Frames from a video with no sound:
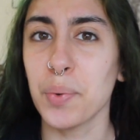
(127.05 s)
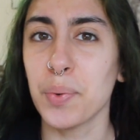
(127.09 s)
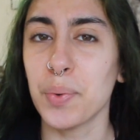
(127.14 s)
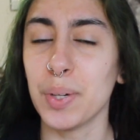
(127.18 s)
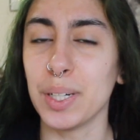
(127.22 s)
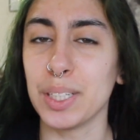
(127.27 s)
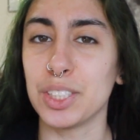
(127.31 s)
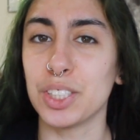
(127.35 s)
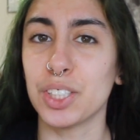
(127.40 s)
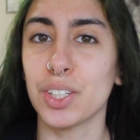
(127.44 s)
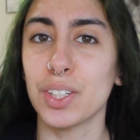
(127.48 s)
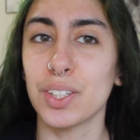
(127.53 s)

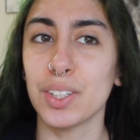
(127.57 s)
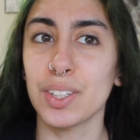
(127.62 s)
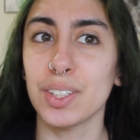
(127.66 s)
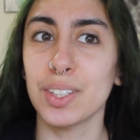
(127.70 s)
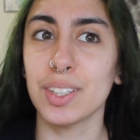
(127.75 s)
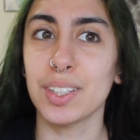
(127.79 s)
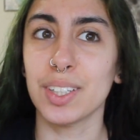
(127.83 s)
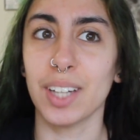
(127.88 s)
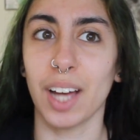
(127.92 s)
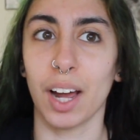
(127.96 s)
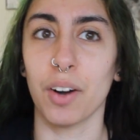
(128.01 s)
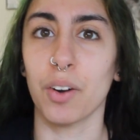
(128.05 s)
which
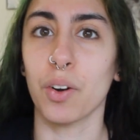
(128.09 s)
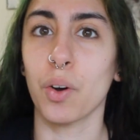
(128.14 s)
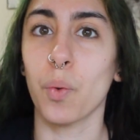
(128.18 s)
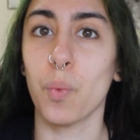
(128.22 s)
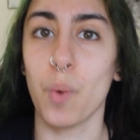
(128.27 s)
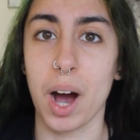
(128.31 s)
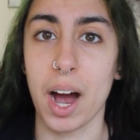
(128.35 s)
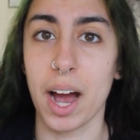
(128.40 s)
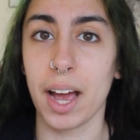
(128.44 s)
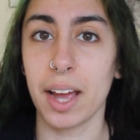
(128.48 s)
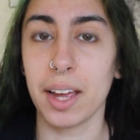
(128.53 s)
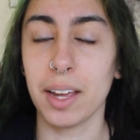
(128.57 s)
I don't know
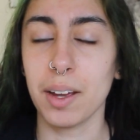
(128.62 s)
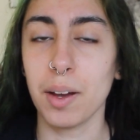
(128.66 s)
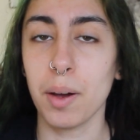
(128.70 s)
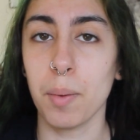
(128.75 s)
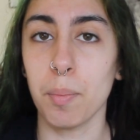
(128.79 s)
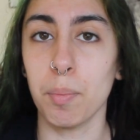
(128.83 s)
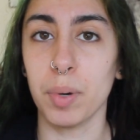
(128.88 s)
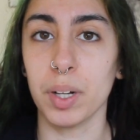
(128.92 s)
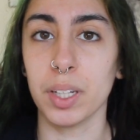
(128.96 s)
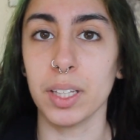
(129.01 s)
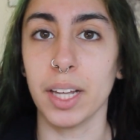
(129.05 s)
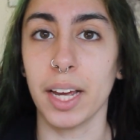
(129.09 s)
why,
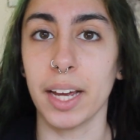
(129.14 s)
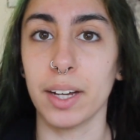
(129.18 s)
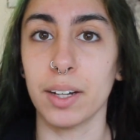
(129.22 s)
but